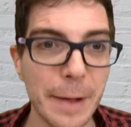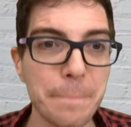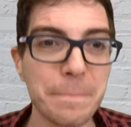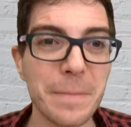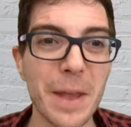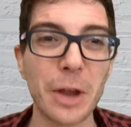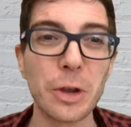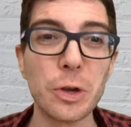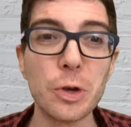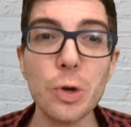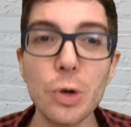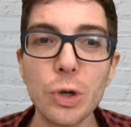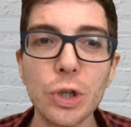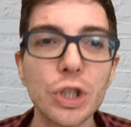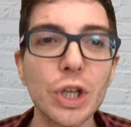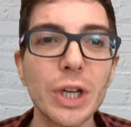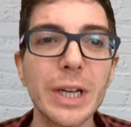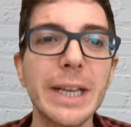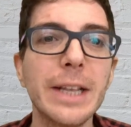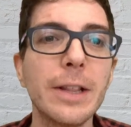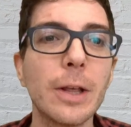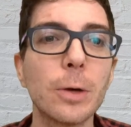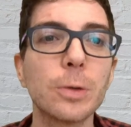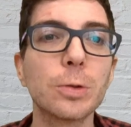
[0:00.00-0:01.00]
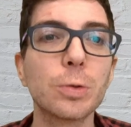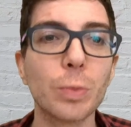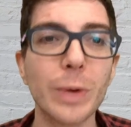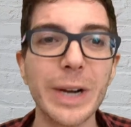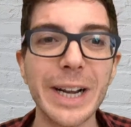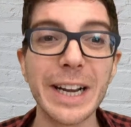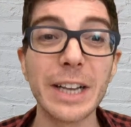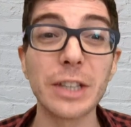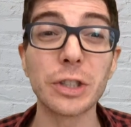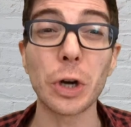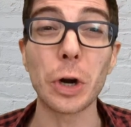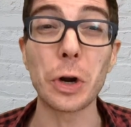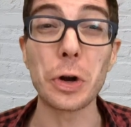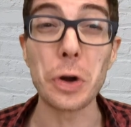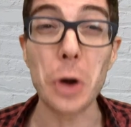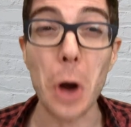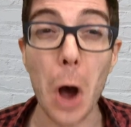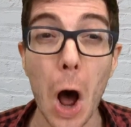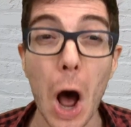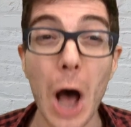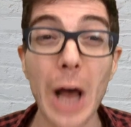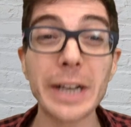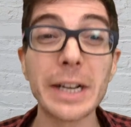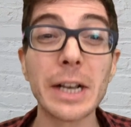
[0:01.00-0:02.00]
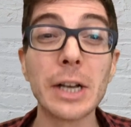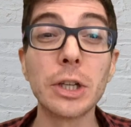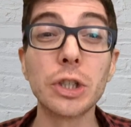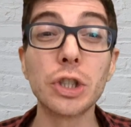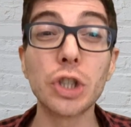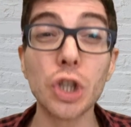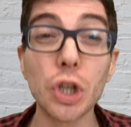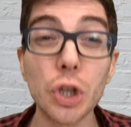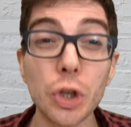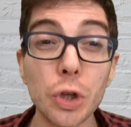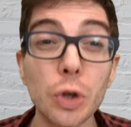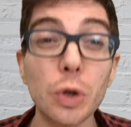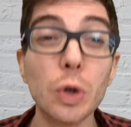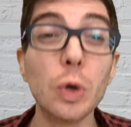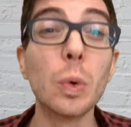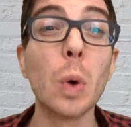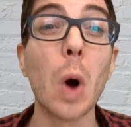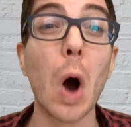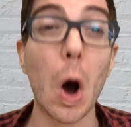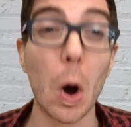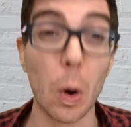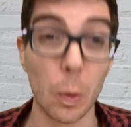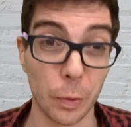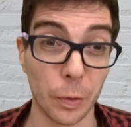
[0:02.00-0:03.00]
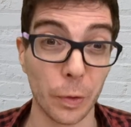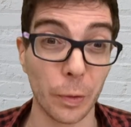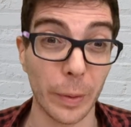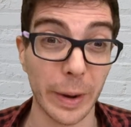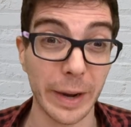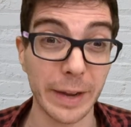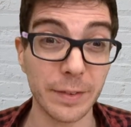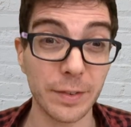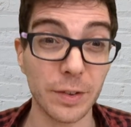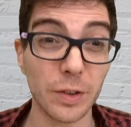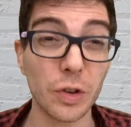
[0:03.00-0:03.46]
Now, usually those readings are not too onerous.